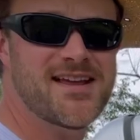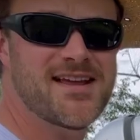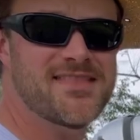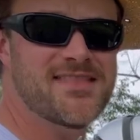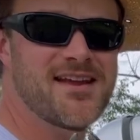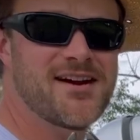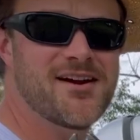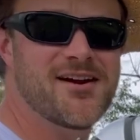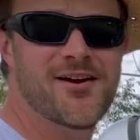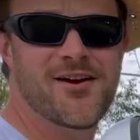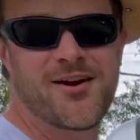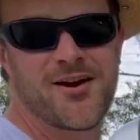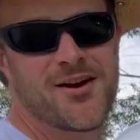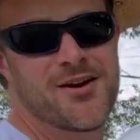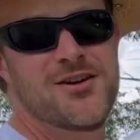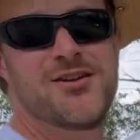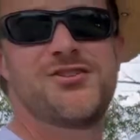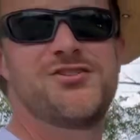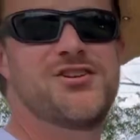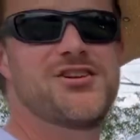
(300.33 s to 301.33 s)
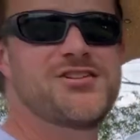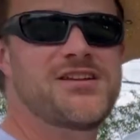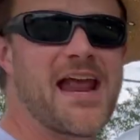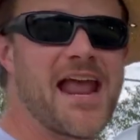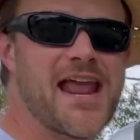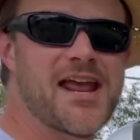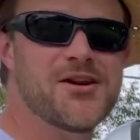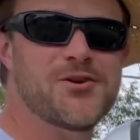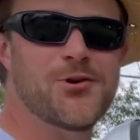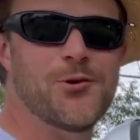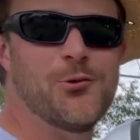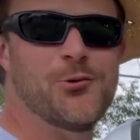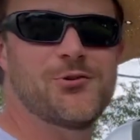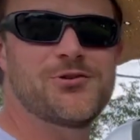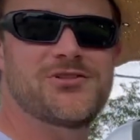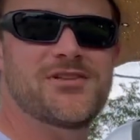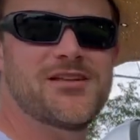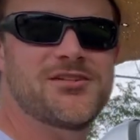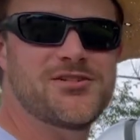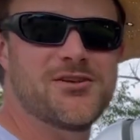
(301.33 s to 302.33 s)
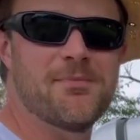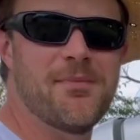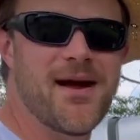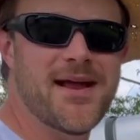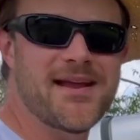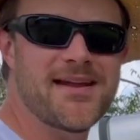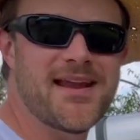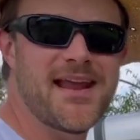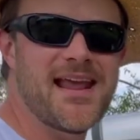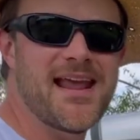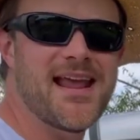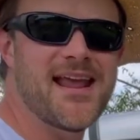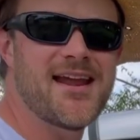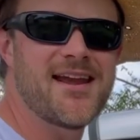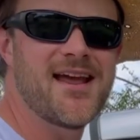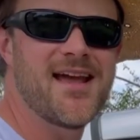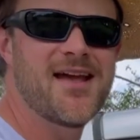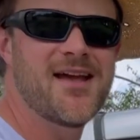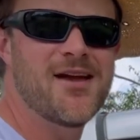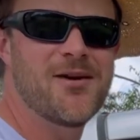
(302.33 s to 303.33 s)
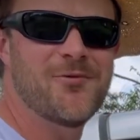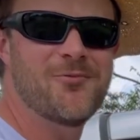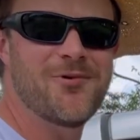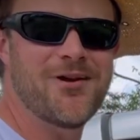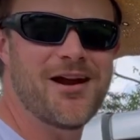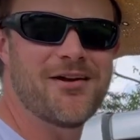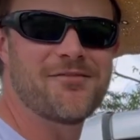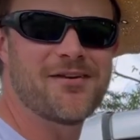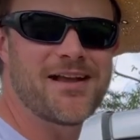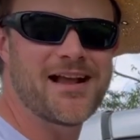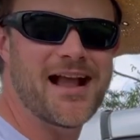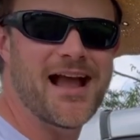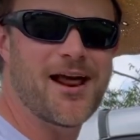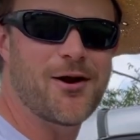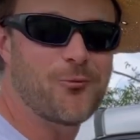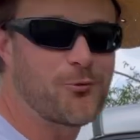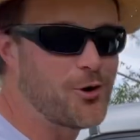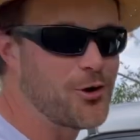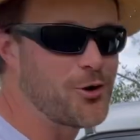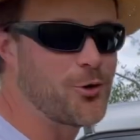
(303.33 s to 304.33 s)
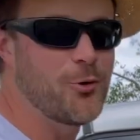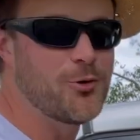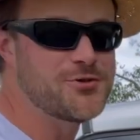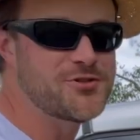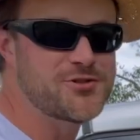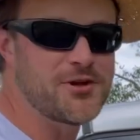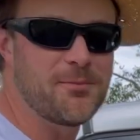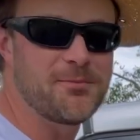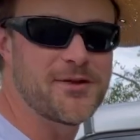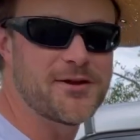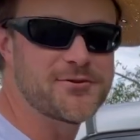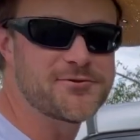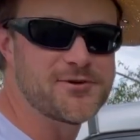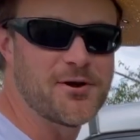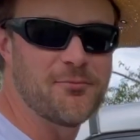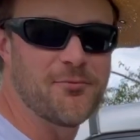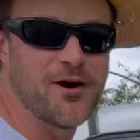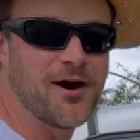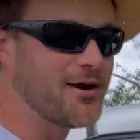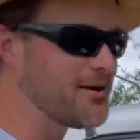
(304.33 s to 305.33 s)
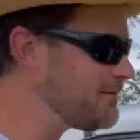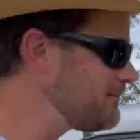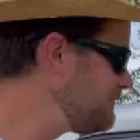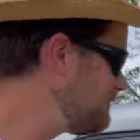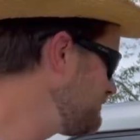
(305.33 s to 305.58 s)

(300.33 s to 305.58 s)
in there, just hand tools that you might need whenever you got to work on something somewhere.